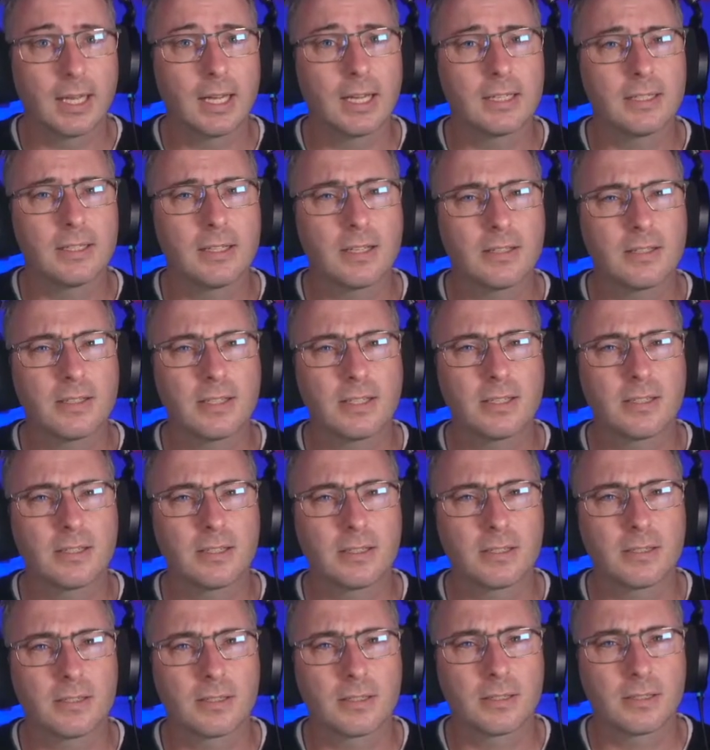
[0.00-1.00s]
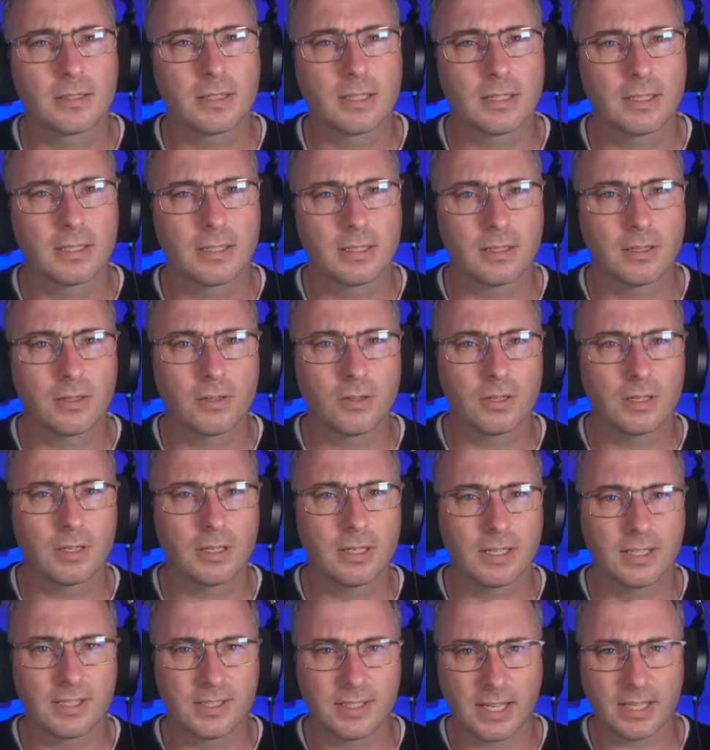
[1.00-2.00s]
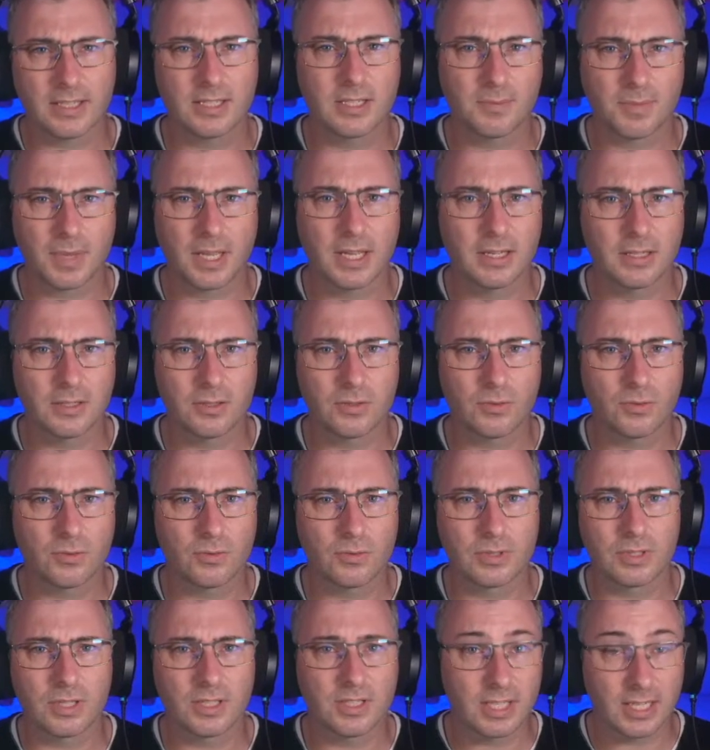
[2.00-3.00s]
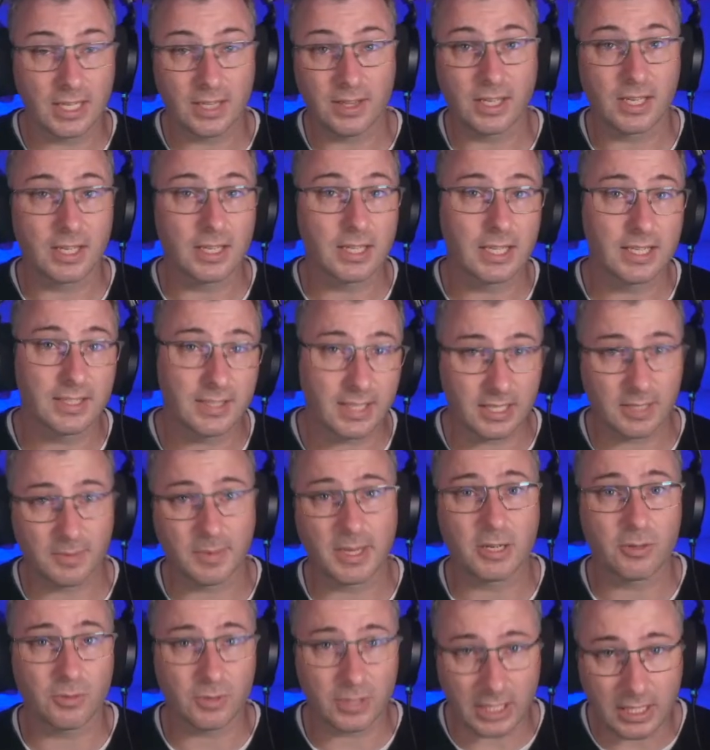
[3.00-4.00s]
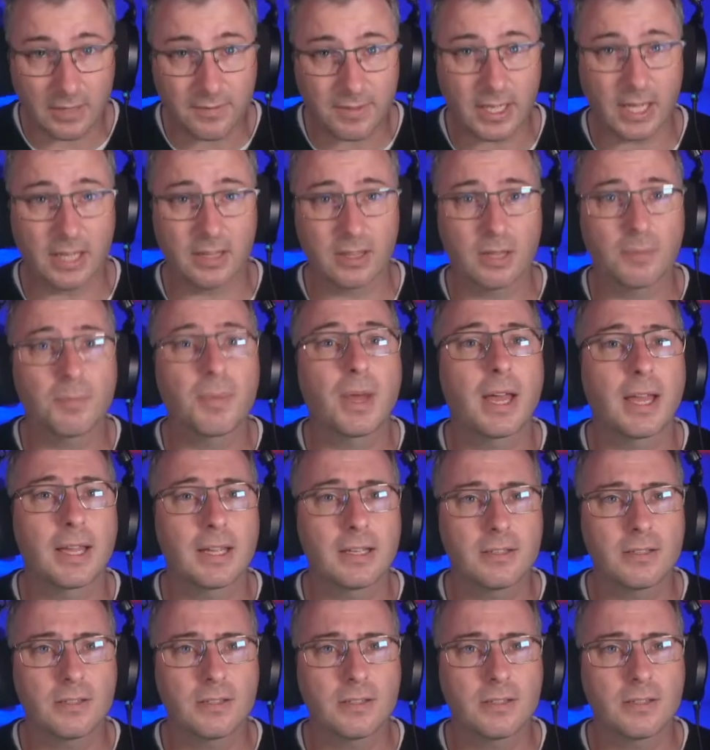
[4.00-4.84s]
Does this exacerbate, or does anything exacerbate or alleviate the pain?